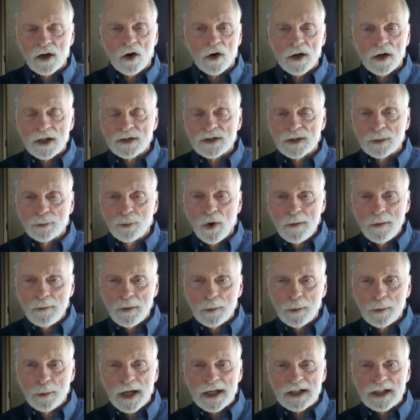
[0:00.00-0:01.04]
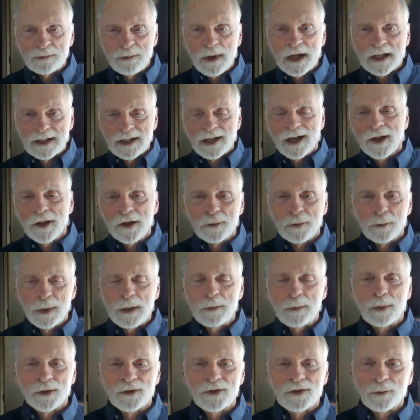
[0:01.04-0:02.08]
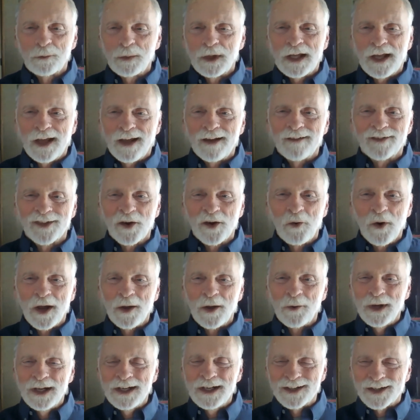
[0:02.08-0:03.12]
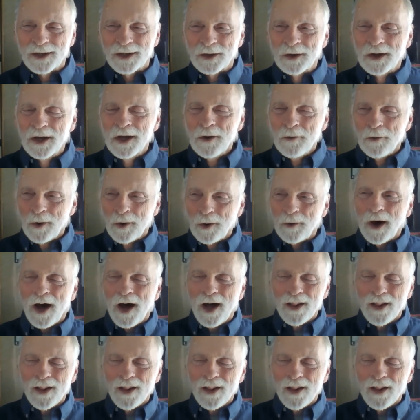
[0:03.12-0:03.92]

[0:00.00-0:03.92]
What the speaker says: or disappointment by expecting other people to behave the way we do. Well,